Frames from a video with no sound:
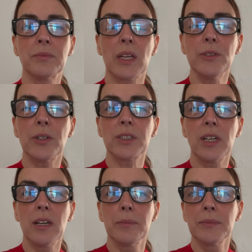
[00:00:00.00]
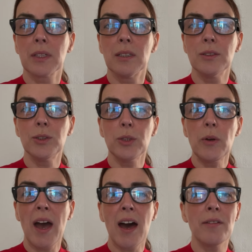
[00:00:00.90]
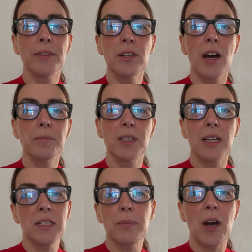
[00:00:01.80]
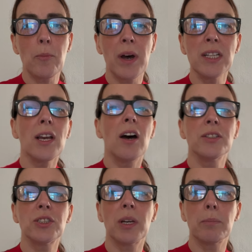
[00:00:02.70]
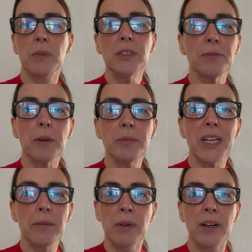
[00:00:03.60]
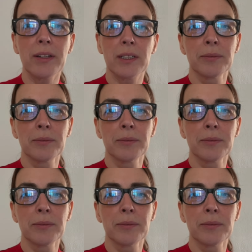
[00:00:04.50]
Doctor, do you have an update about my yarn shipment from Denmark?